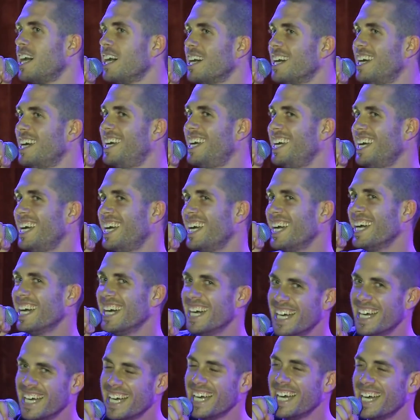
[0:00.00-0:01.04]
And
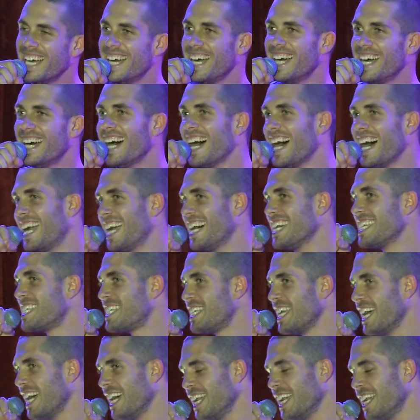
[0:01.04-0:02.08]
I
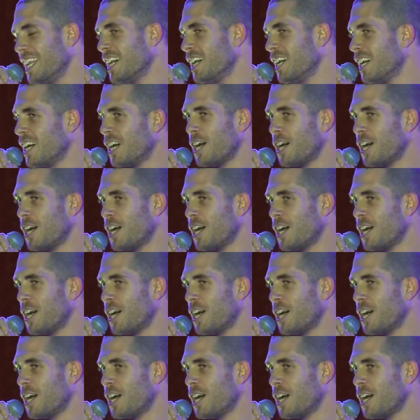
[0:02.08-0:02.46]
said,